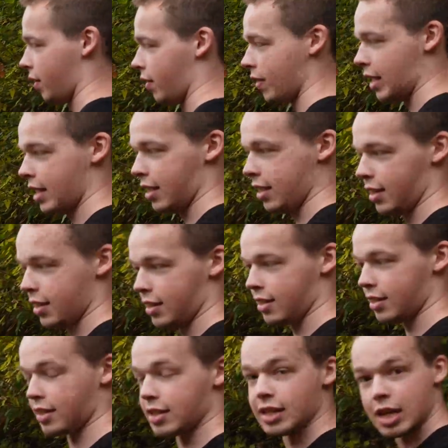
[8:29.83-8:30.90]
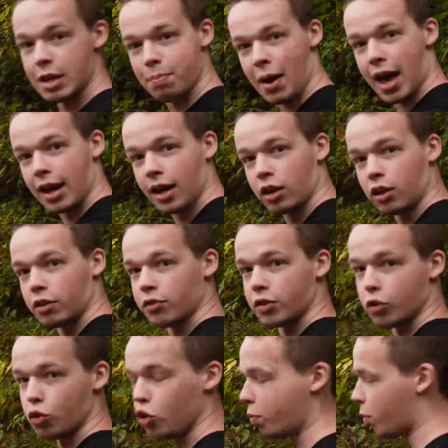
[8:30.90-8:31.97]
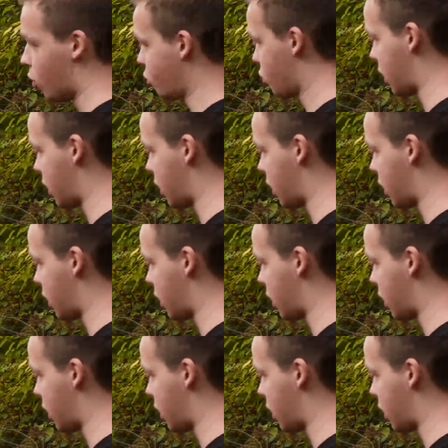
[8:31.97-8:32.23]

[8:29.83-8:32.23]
the steep angle of the roof also